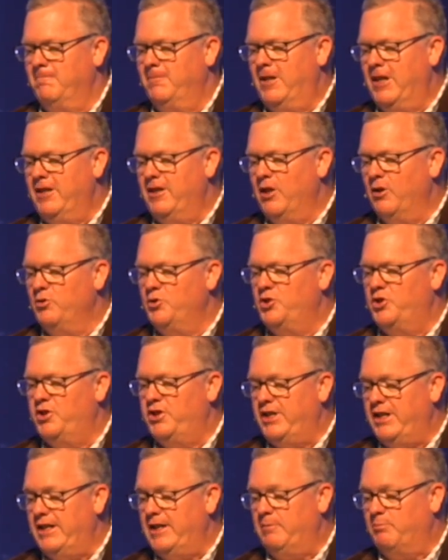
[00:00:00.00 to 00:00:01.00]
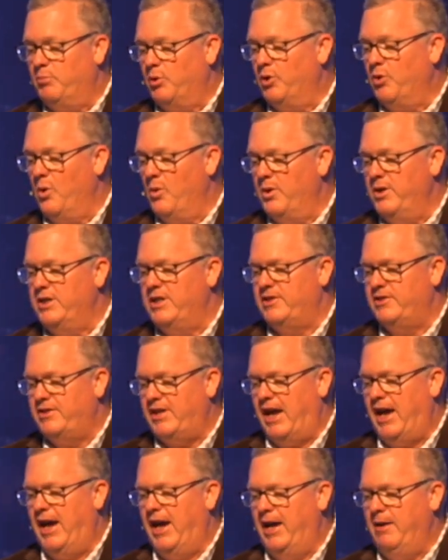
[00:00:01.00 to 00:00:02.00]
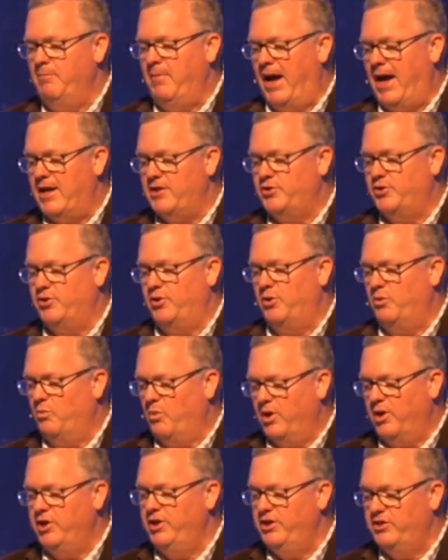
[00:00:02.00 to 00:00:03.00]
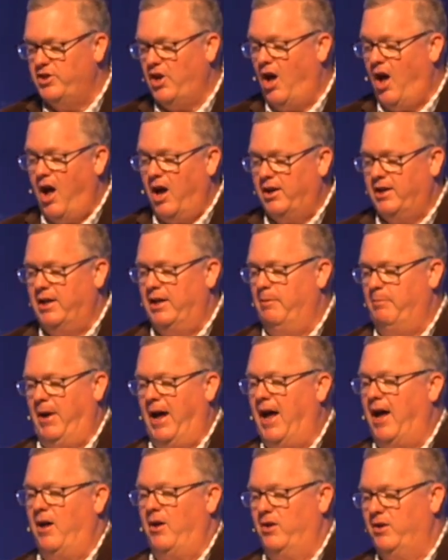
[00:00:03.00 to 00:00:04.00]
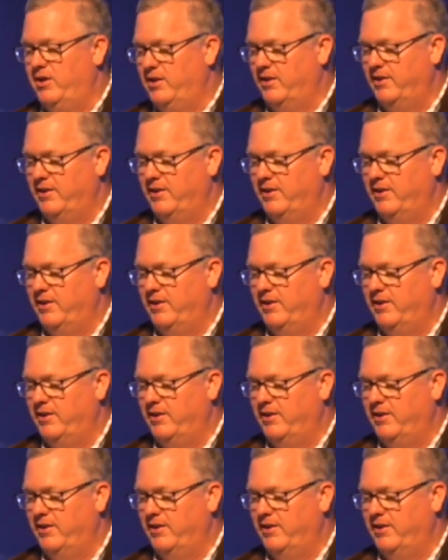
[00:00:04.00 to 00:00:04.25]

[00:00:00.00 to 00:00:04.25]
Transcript: Then those sheep are going to say, Master, what are you talking about?